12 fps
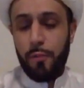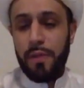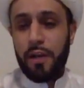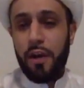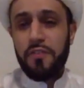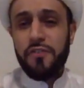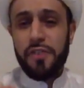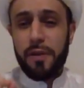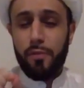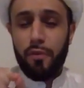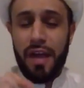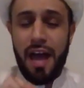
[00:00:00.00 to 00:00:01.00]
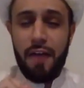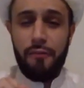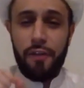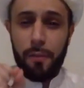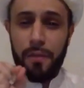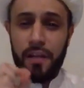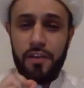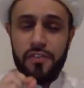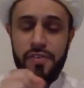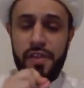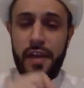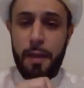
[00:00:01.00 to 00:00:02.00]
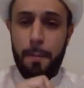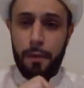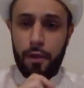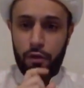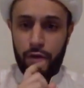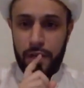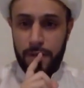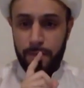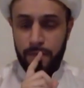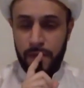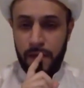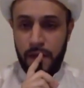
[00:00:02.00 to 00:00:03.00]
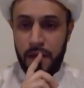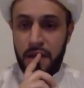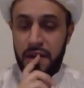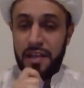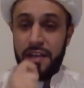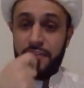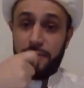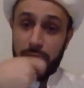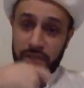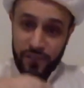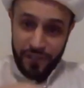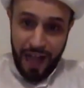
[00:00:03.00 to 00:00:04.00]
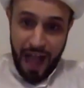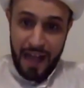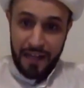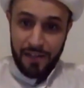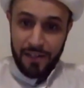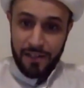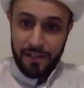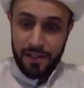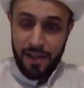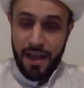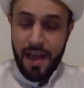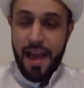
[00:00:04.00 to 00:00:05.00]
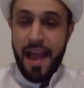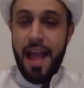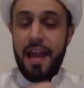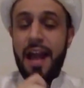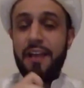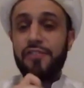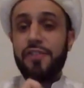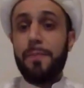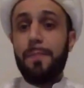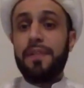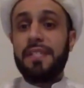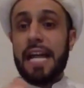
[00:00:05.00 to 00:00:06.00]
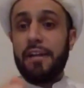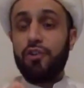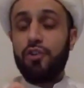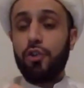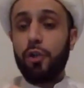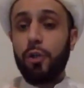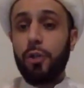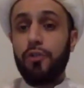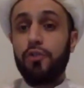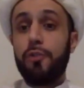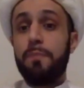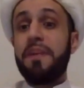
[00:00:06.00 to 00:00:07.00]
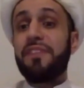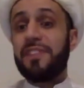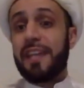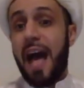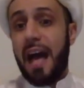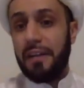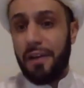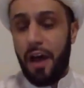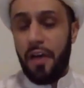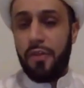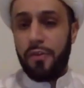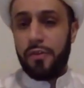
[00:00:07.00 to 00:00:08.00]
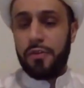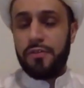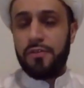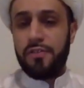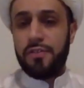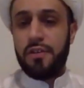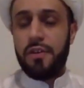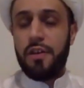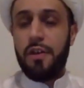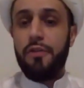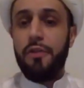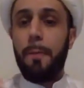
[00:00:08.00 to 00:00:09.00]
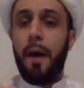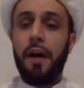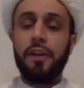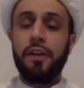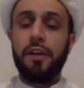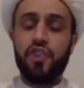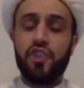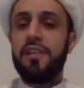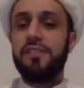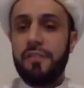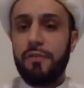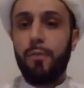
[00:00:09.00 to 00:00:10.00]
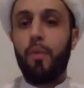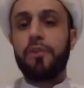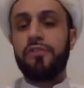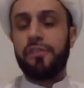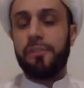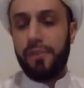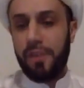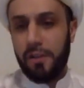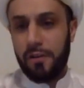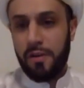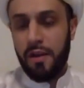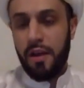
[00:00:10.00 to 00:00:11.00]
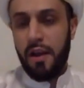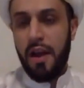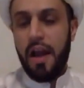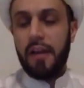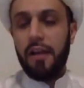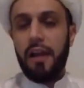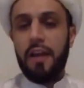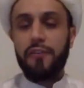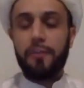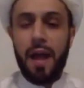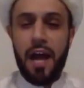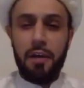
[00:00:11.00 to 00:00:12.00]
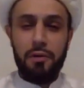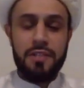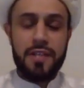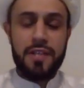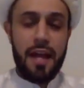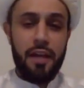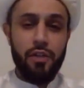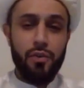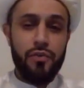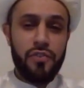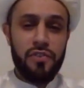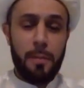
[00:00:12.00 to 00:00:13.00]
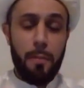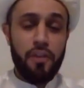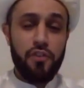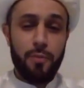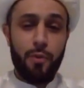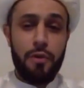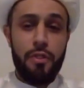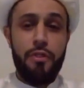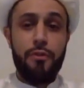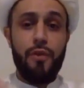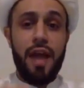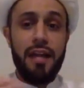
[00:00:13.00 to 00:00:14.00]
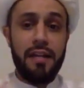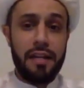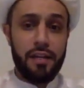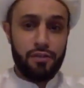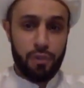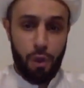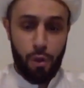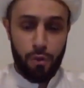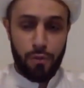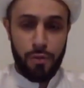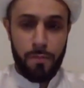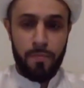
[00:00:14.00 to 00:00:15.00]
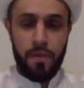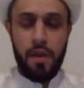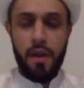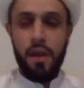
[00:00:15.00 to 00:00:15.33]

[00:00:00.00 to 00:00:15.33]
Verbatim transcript: So because the munafiq, because the hypocrite is misguided and has the potential to misguide others, the punishment is even more severe. And Allah subhanahu wa ta'ala uses a much more threatening tone